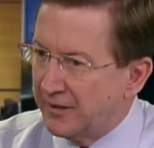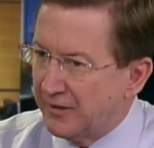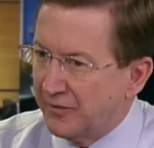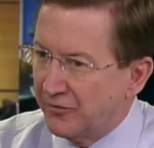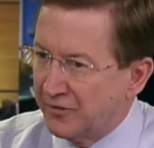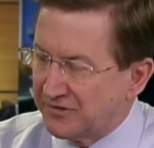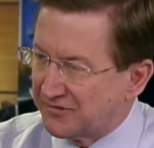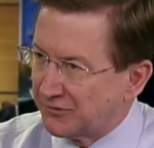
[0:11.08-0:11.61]

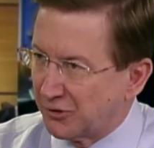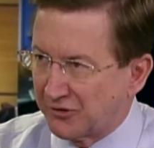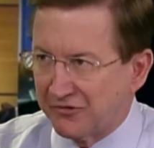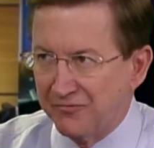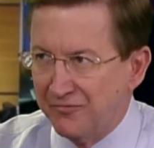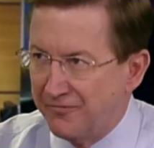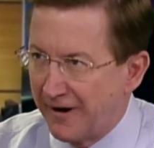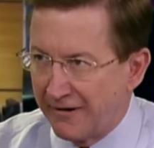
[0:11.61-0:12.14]
This
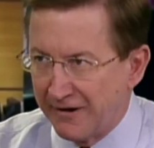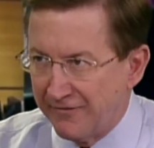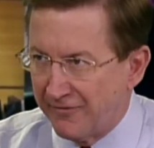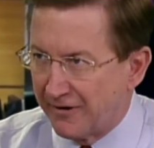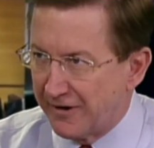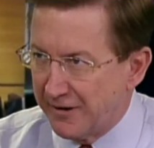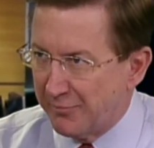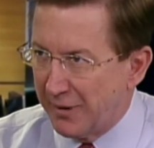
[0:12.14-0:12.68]
looks very,
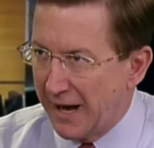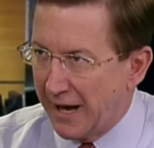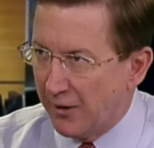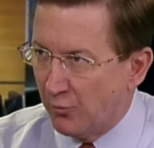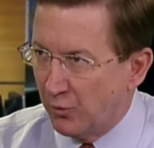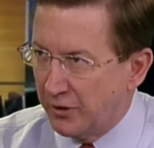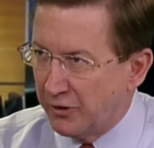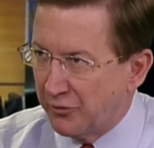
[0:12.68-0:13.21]
very
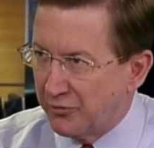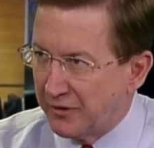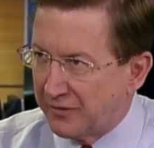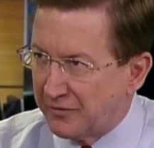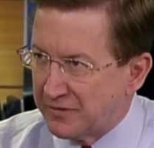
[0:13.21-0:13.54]
bad. What do you think